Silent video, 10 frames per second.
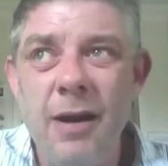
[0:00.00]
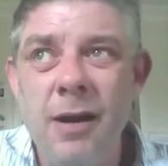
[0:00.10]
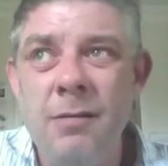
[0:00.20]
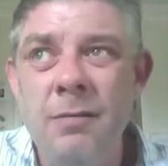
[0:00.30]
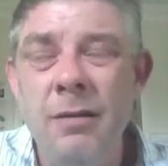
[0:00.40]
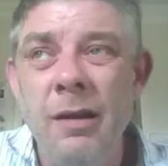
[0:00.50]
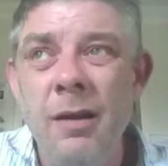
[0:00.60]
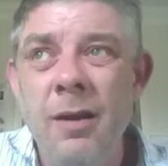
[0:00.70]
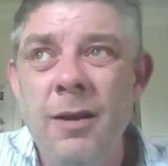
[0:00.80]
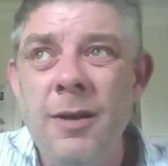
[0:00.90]
and
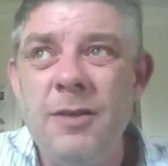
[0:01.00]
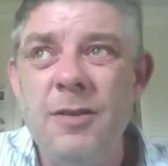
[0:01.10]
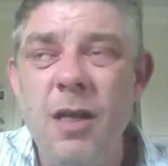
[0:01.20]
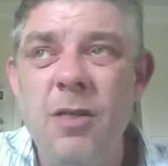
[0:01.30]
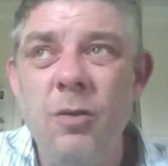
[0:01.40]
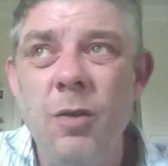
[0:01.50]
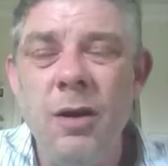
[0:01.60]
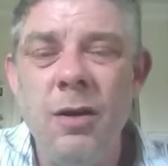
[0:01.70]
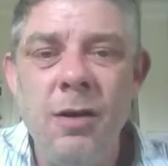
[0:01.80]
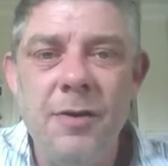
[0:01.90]
so I thought,
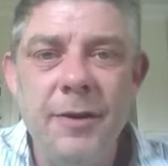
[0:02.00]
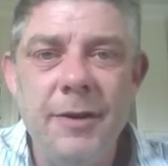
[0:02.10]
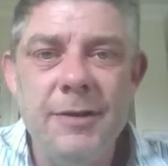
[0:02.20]
what can I do?